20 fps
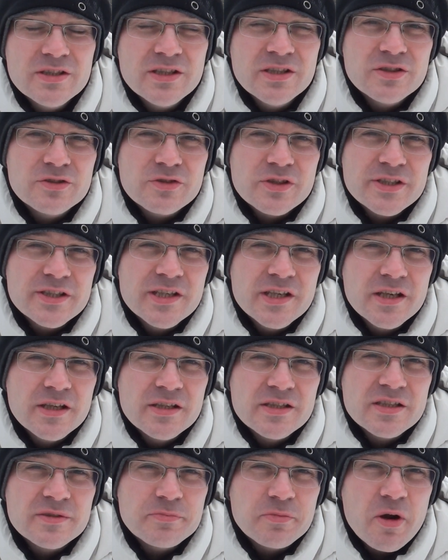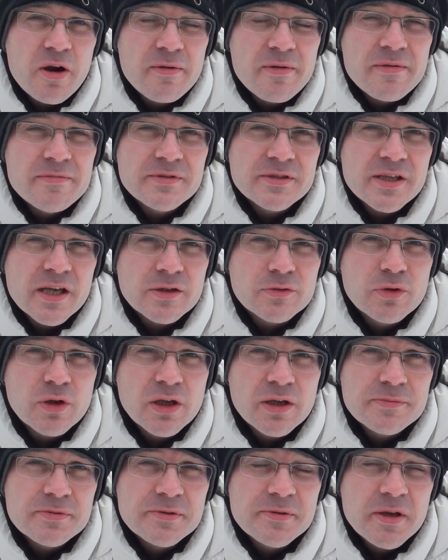is interesting in this problem is that we
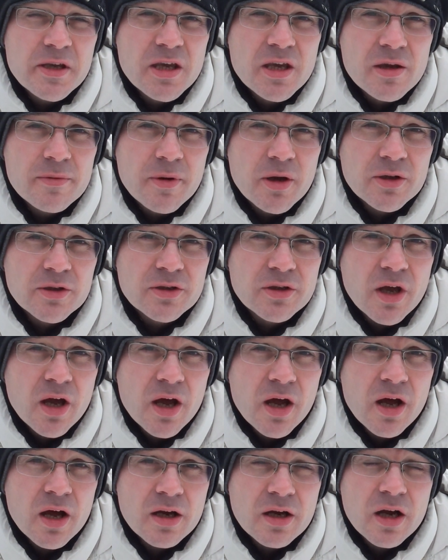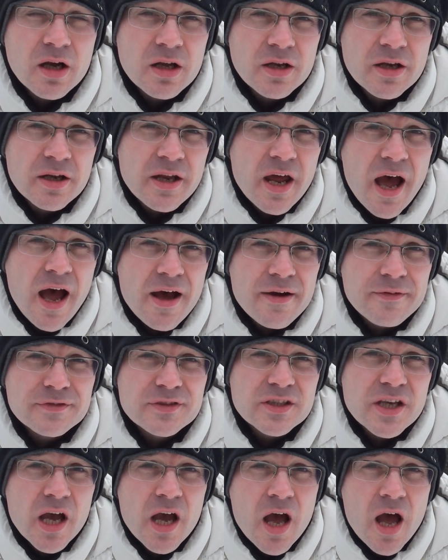keep speaking about coconut
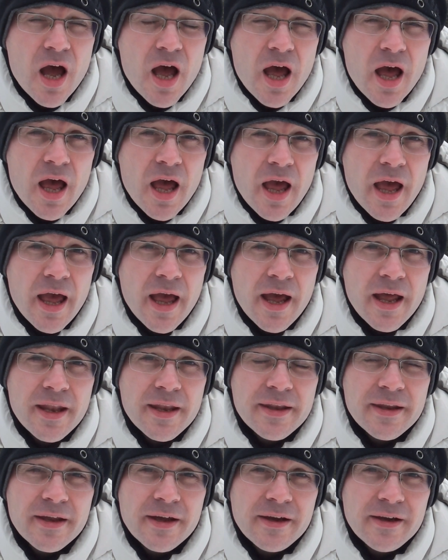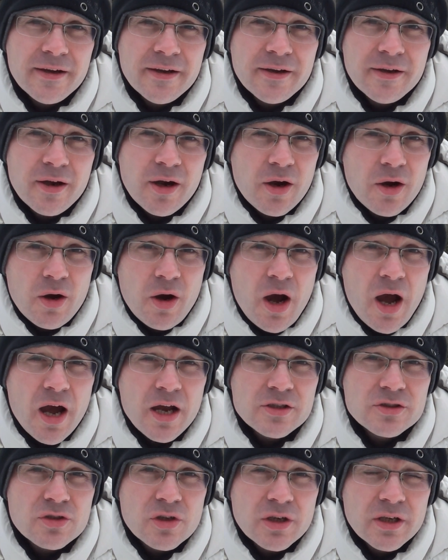halves, and
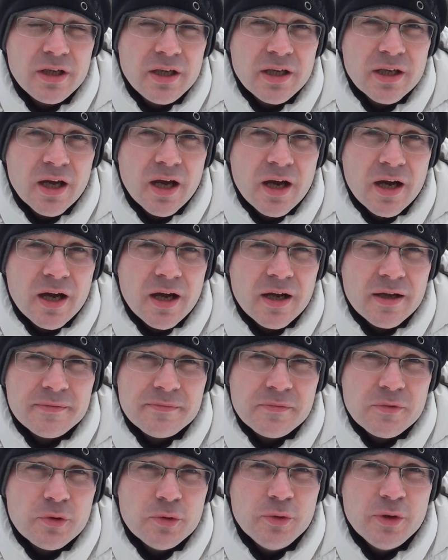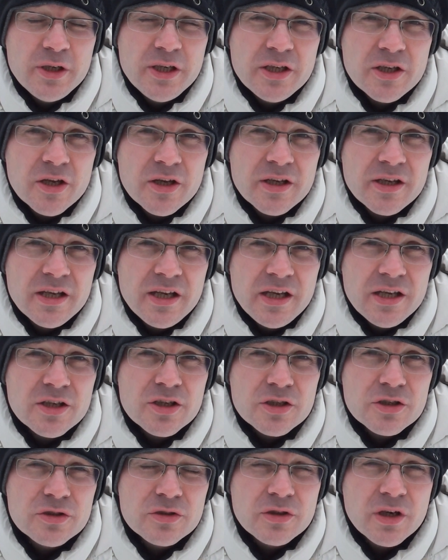actually we didn't need
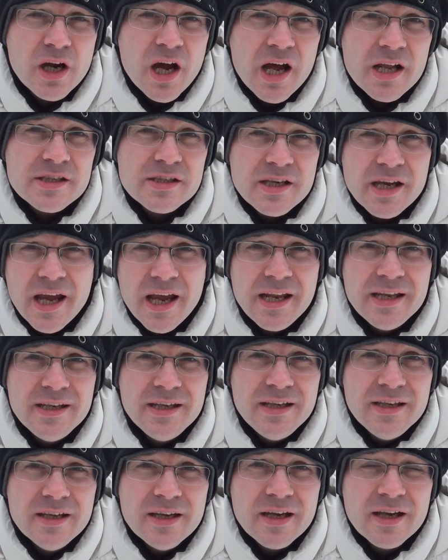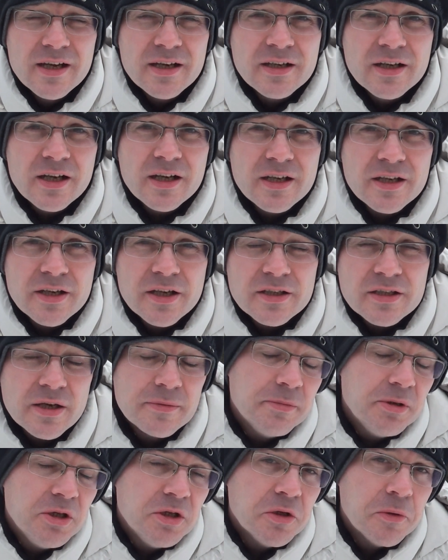to cut any coconut. I
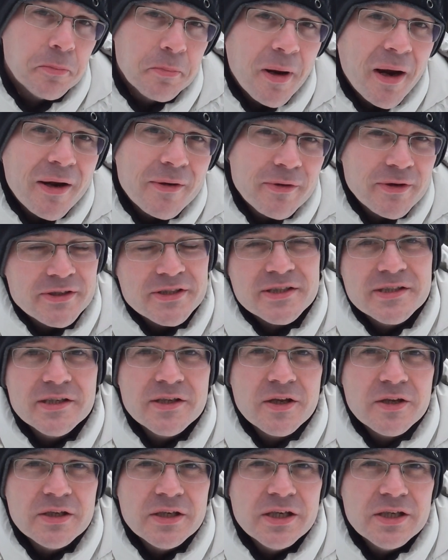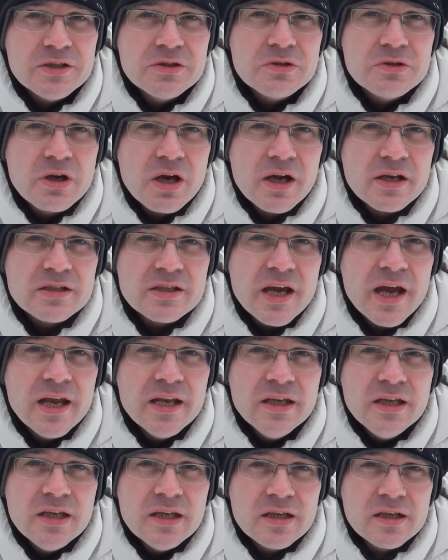mean, the pirates didn't need to cut
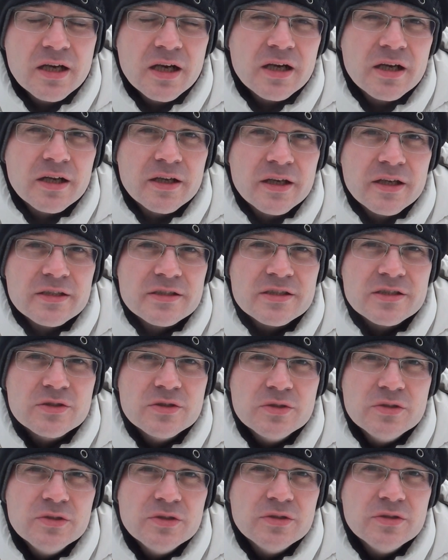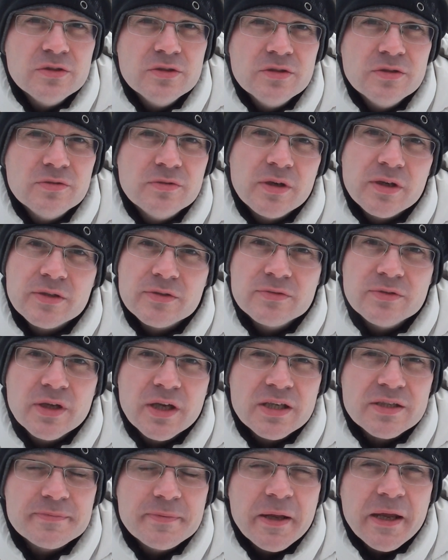any coconuts to do what we
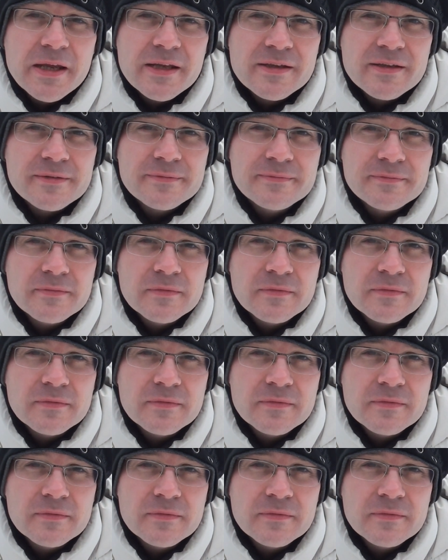explained.